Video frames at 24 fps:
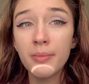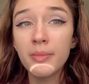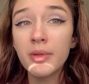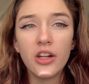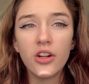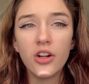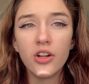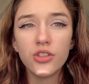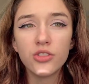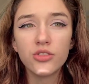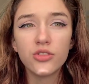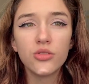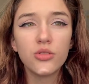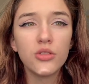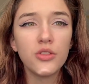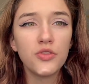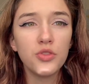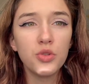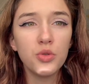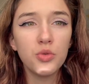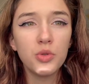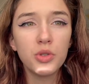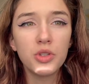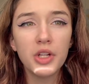And also if
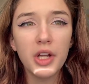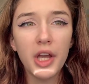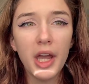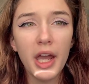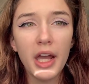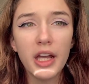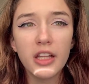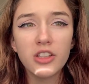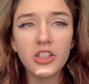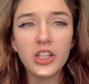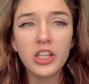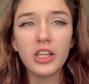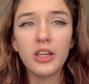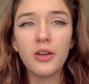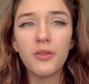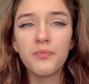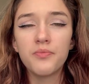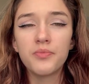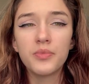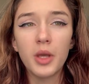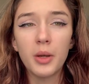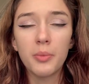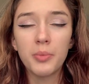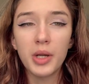you were to add like
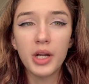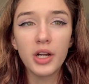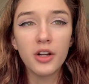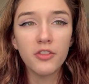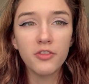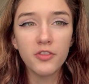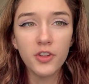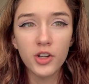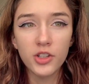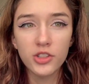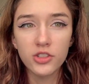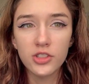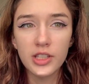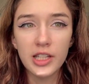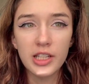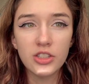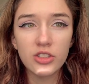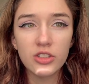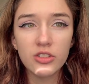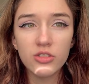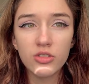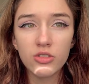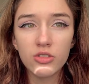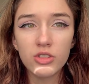a pair of false
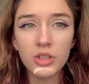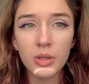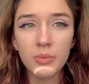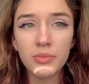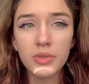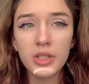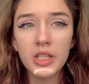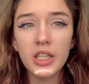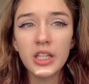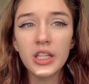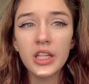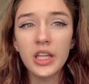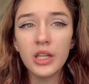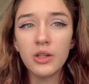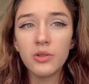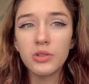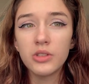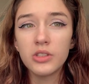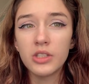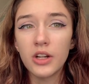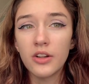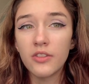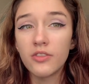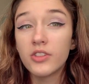lashes or something, it would
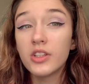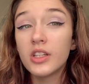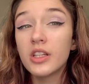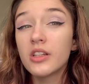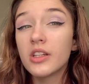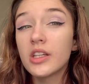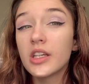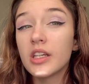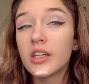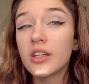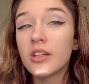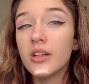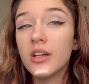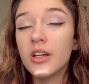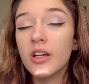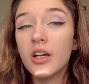definitely like